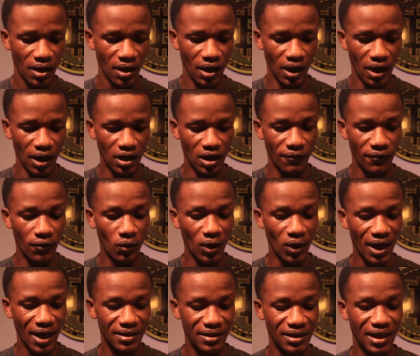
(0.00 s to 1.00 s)
And if you
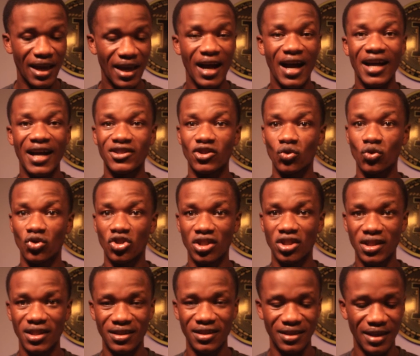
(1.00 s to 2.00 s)
look at the
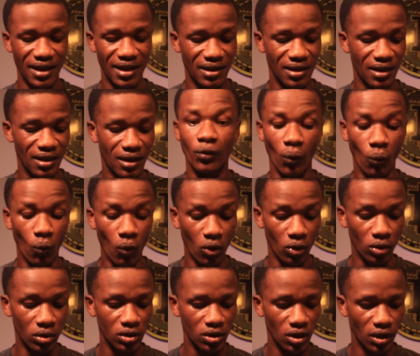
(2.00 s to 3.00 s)
associated reward,